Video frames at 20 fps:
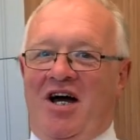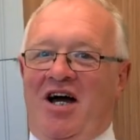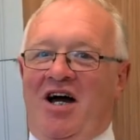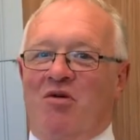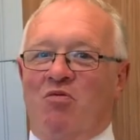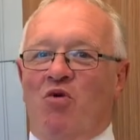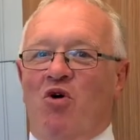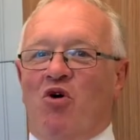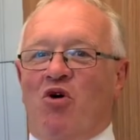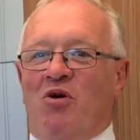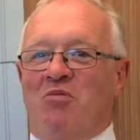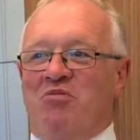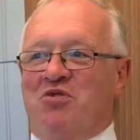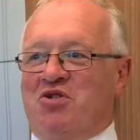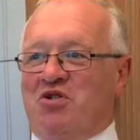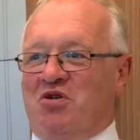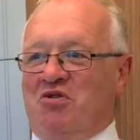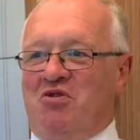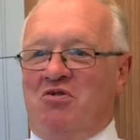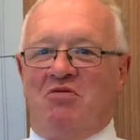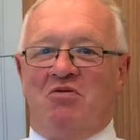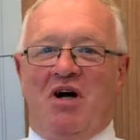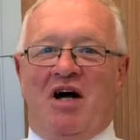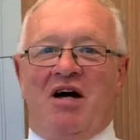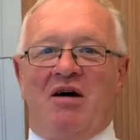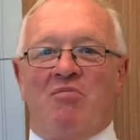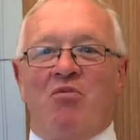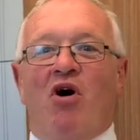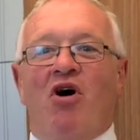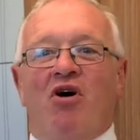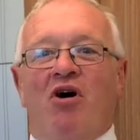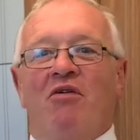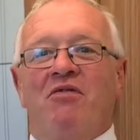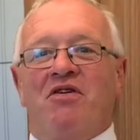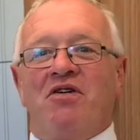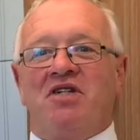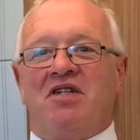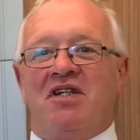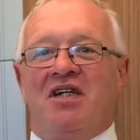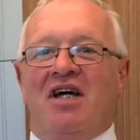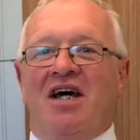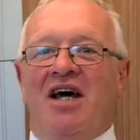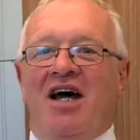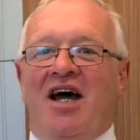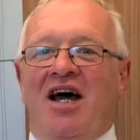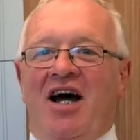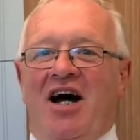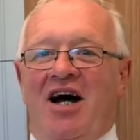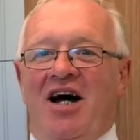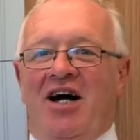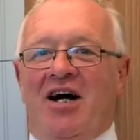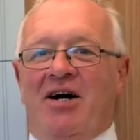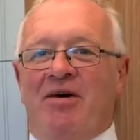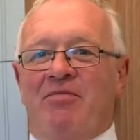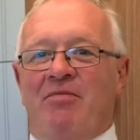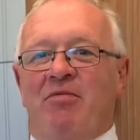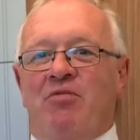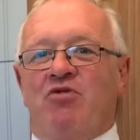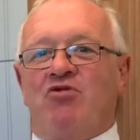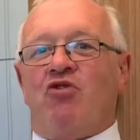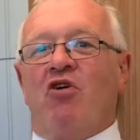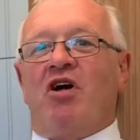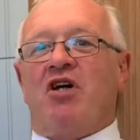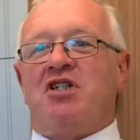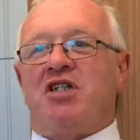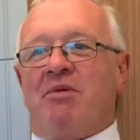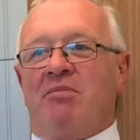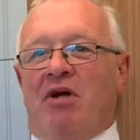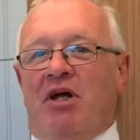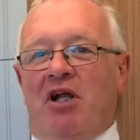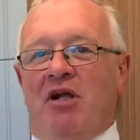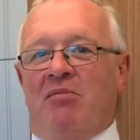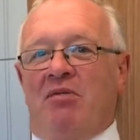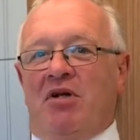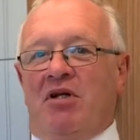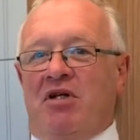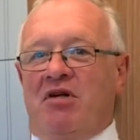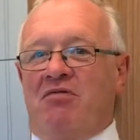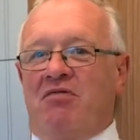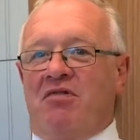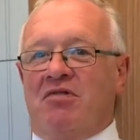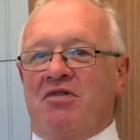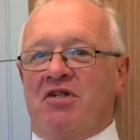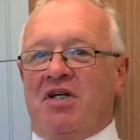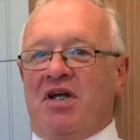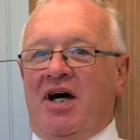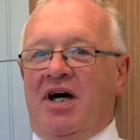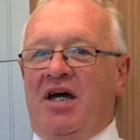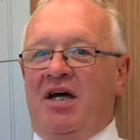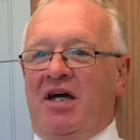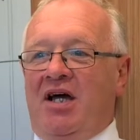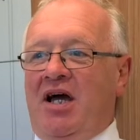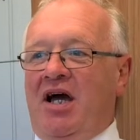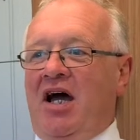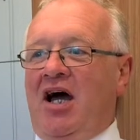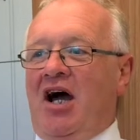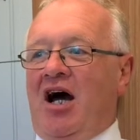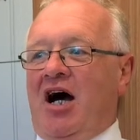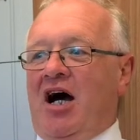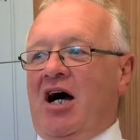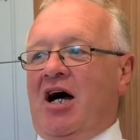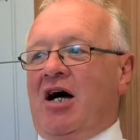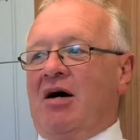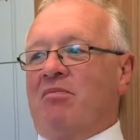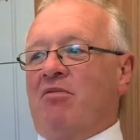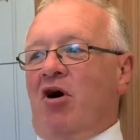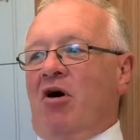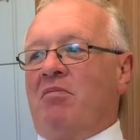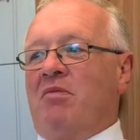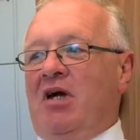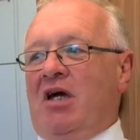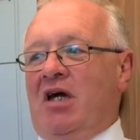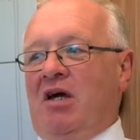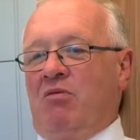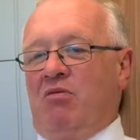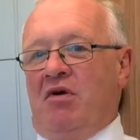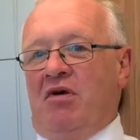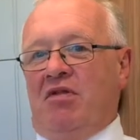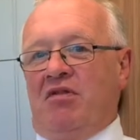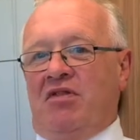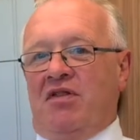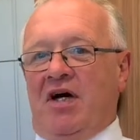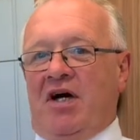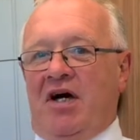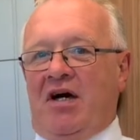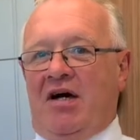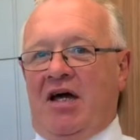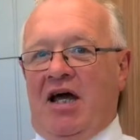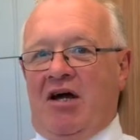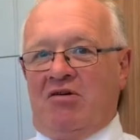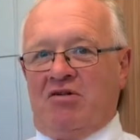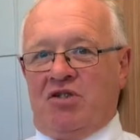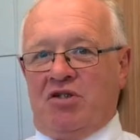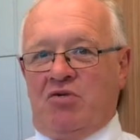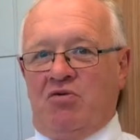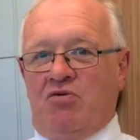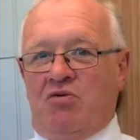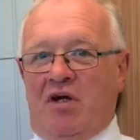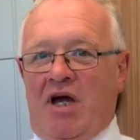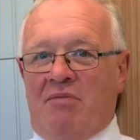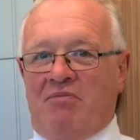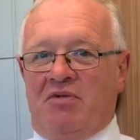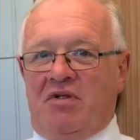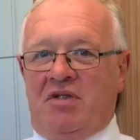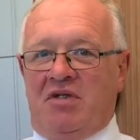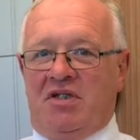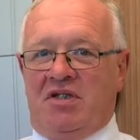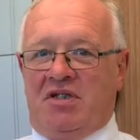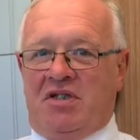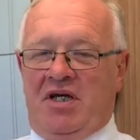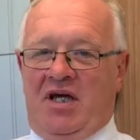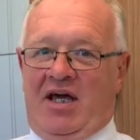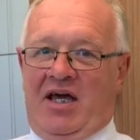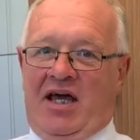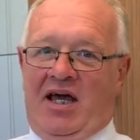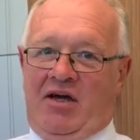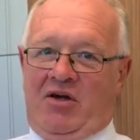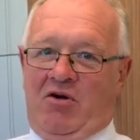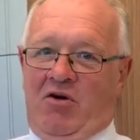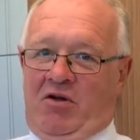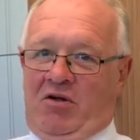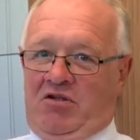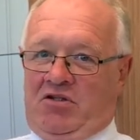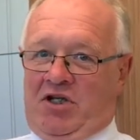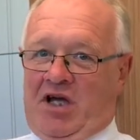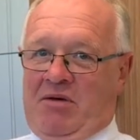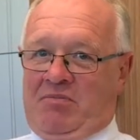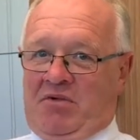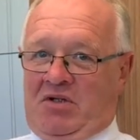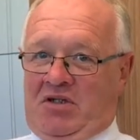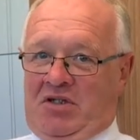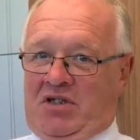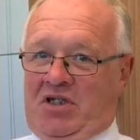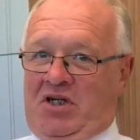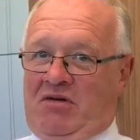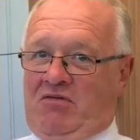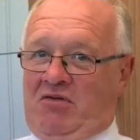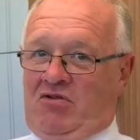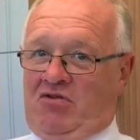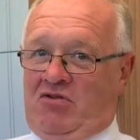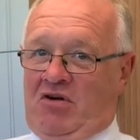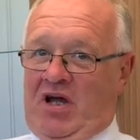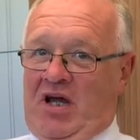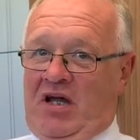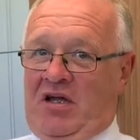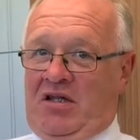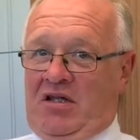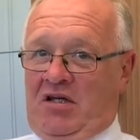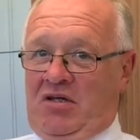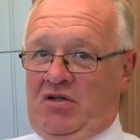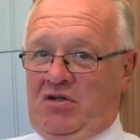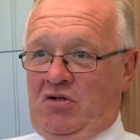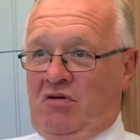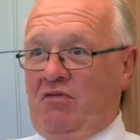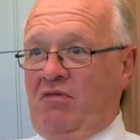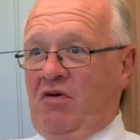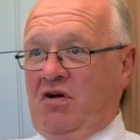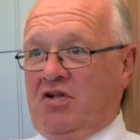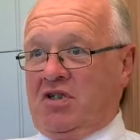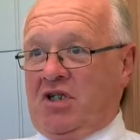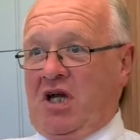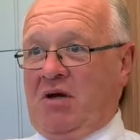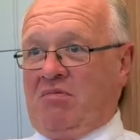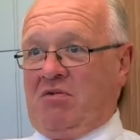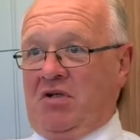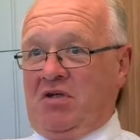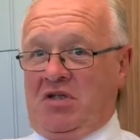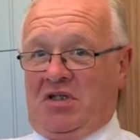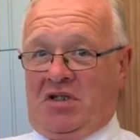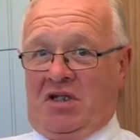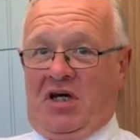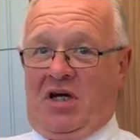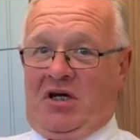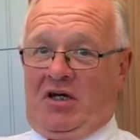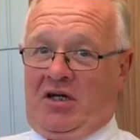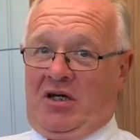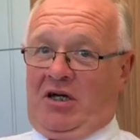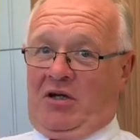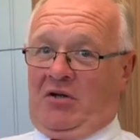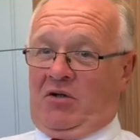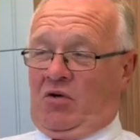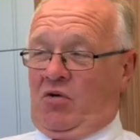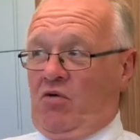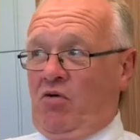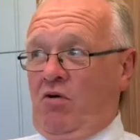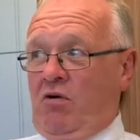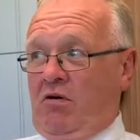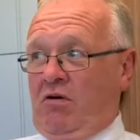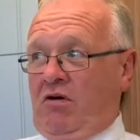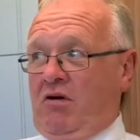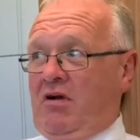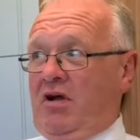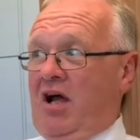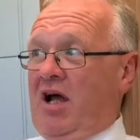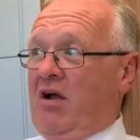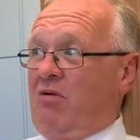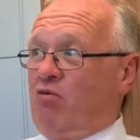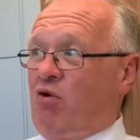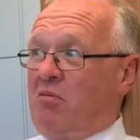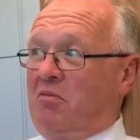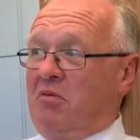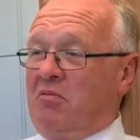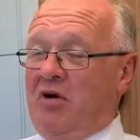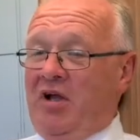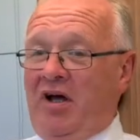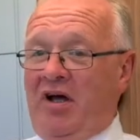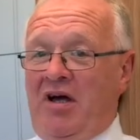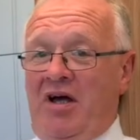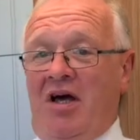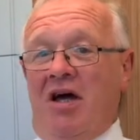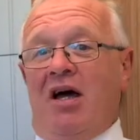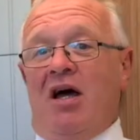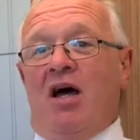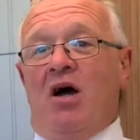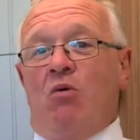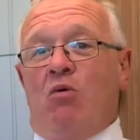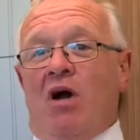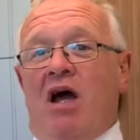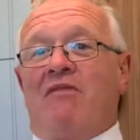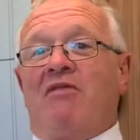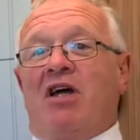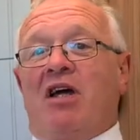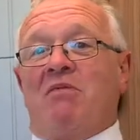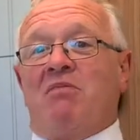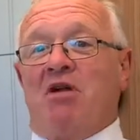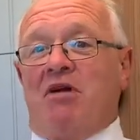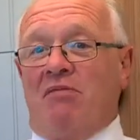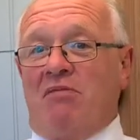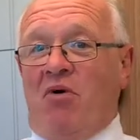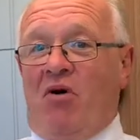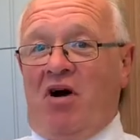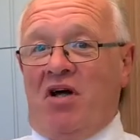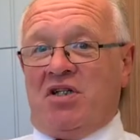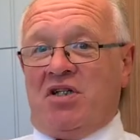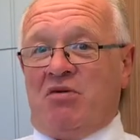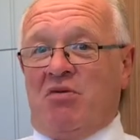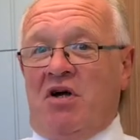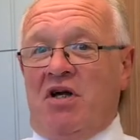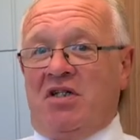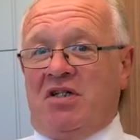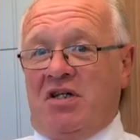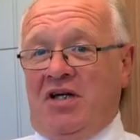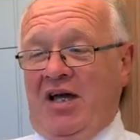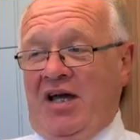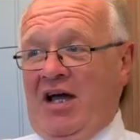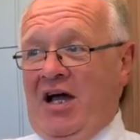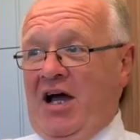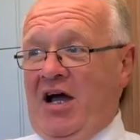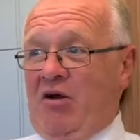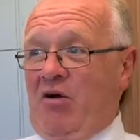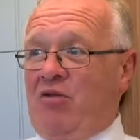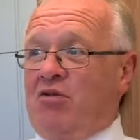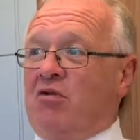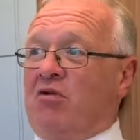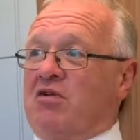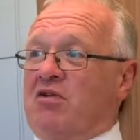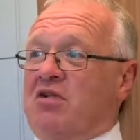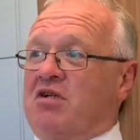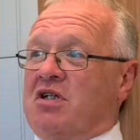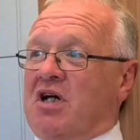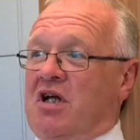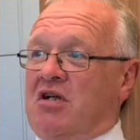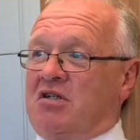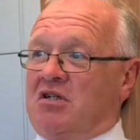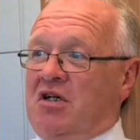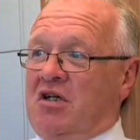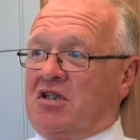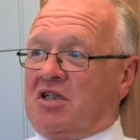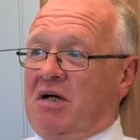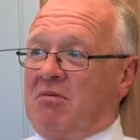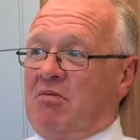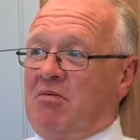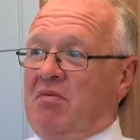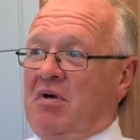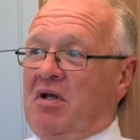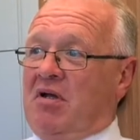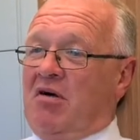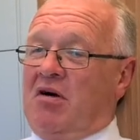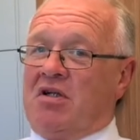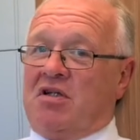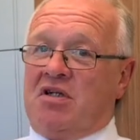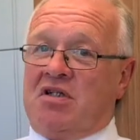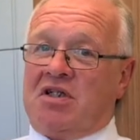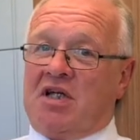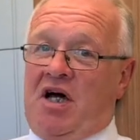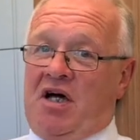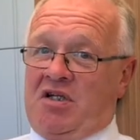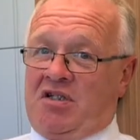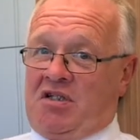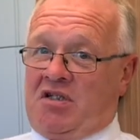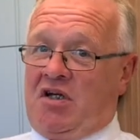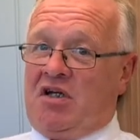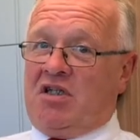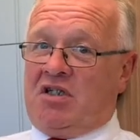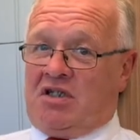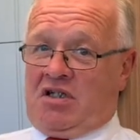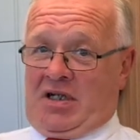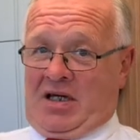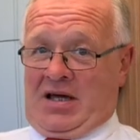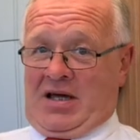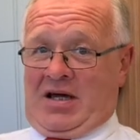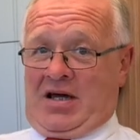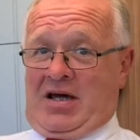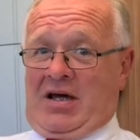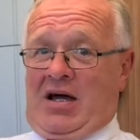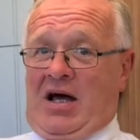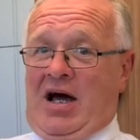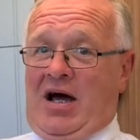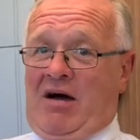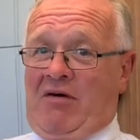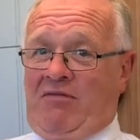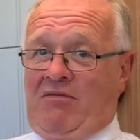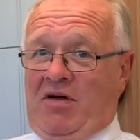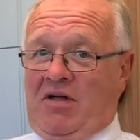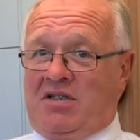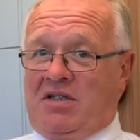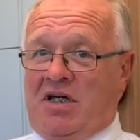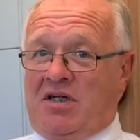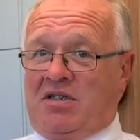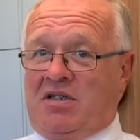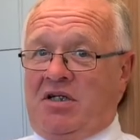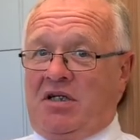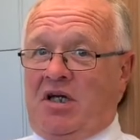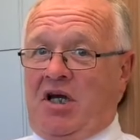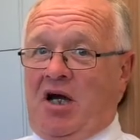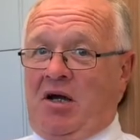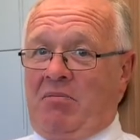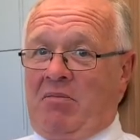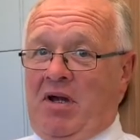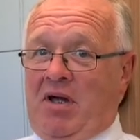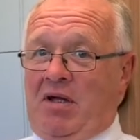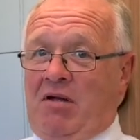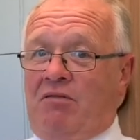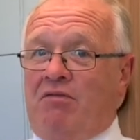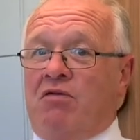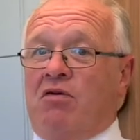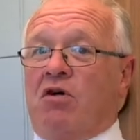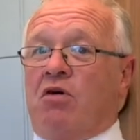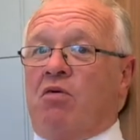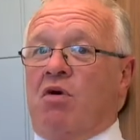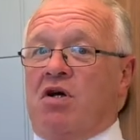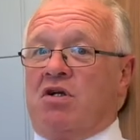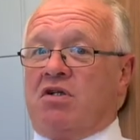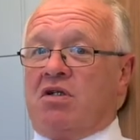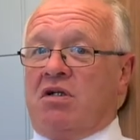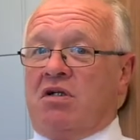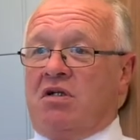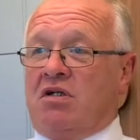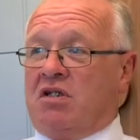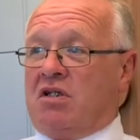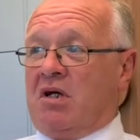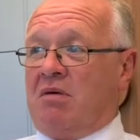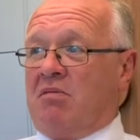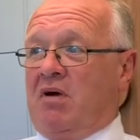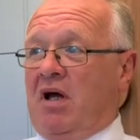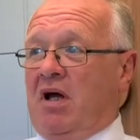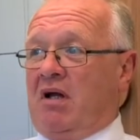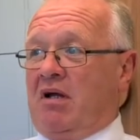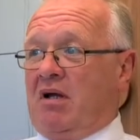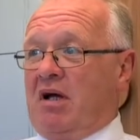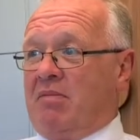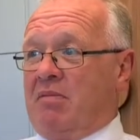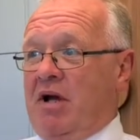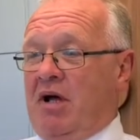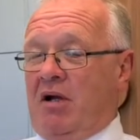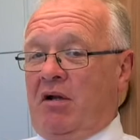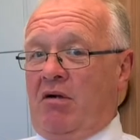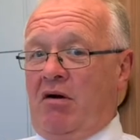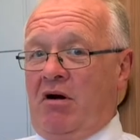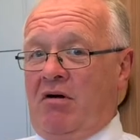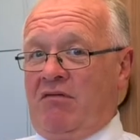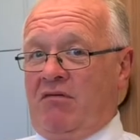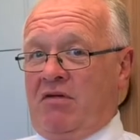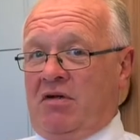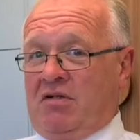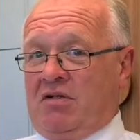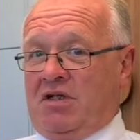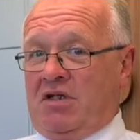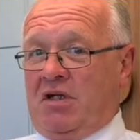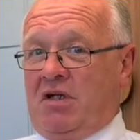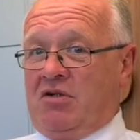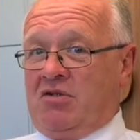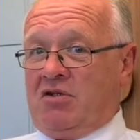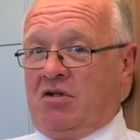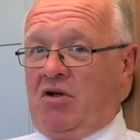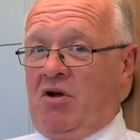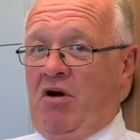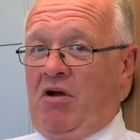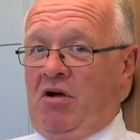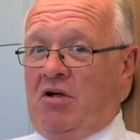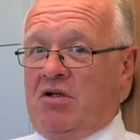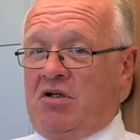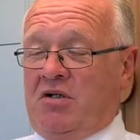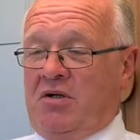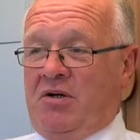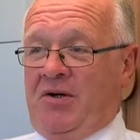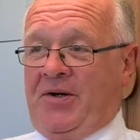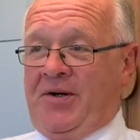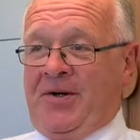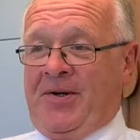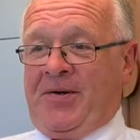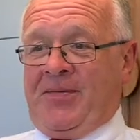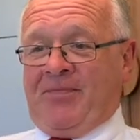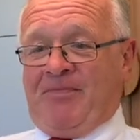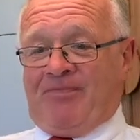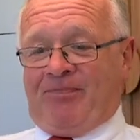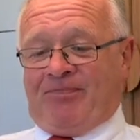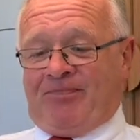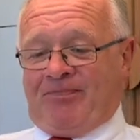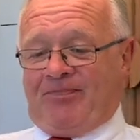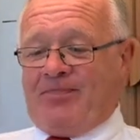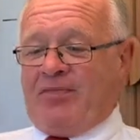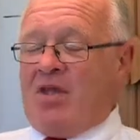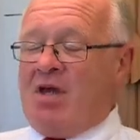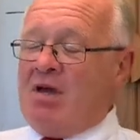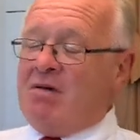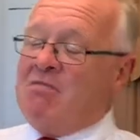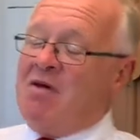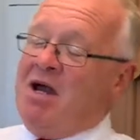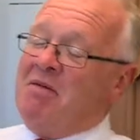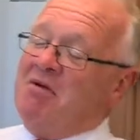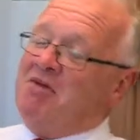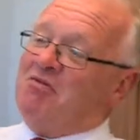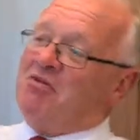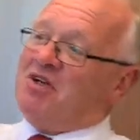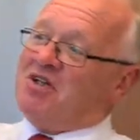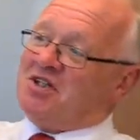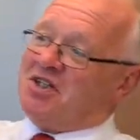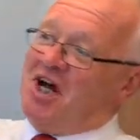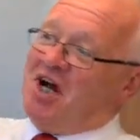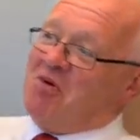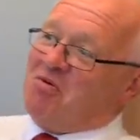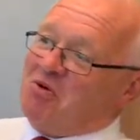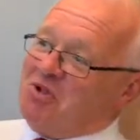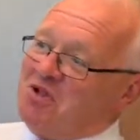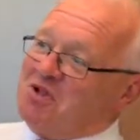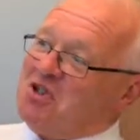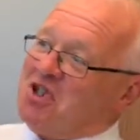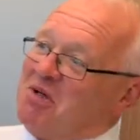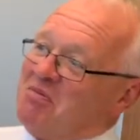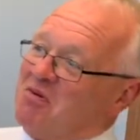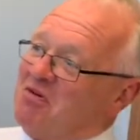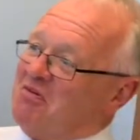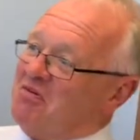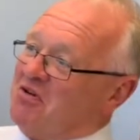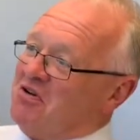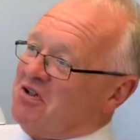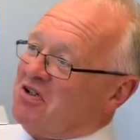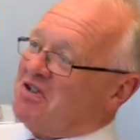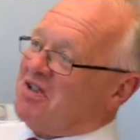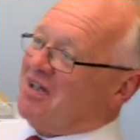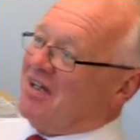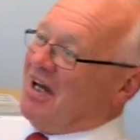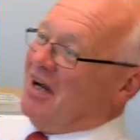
Welcome to my office. Trying something a little bit different today. I'm here with our school captains, our college captain Stephen Tran and the two vice captains Keelan Corcoran and Robbie Miller. We're having a bit of bite to eat, and I thought to change things up a bit, I just asked these fantastic young men a few questions about life at Salesian College. Maybe if we start with the skipper first.